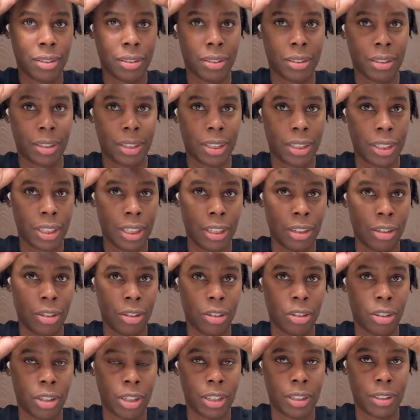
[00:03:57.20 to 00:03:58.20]
can hear
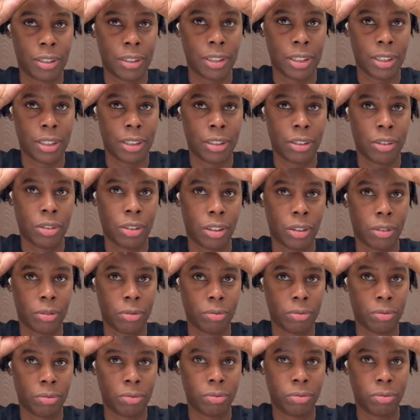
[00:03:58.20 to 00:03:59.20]
her, and it's,
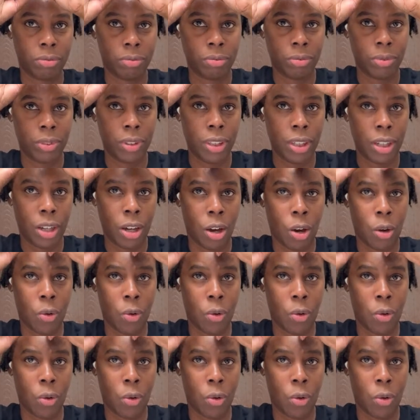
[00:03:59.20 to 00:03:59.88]
or